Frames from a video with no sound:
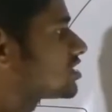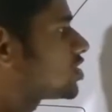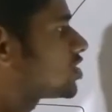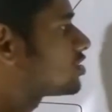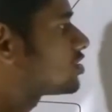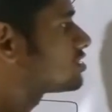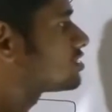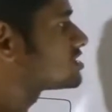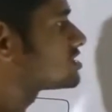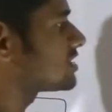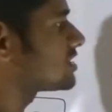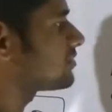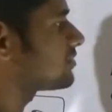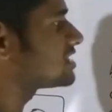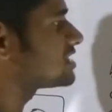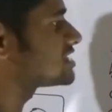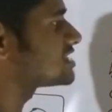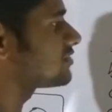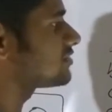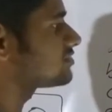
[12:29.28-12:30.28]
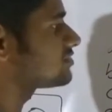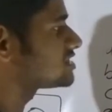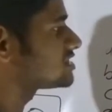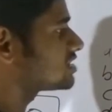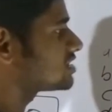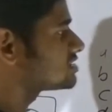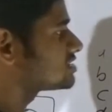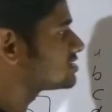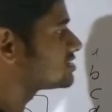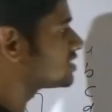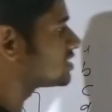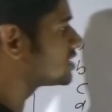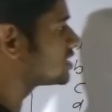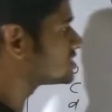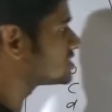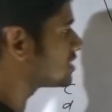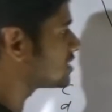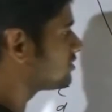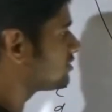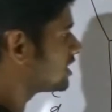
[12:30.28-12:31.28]
run on separate
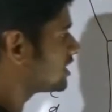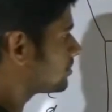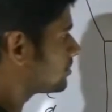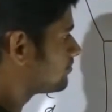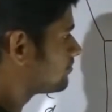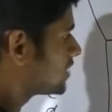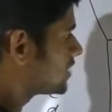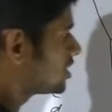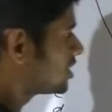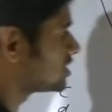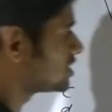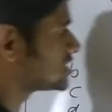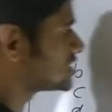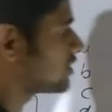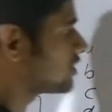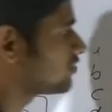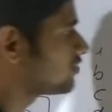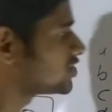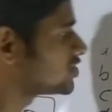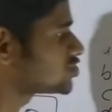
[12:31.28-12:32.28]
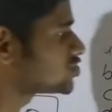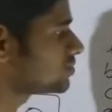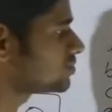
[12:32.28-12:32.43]
JVM, Java Virtual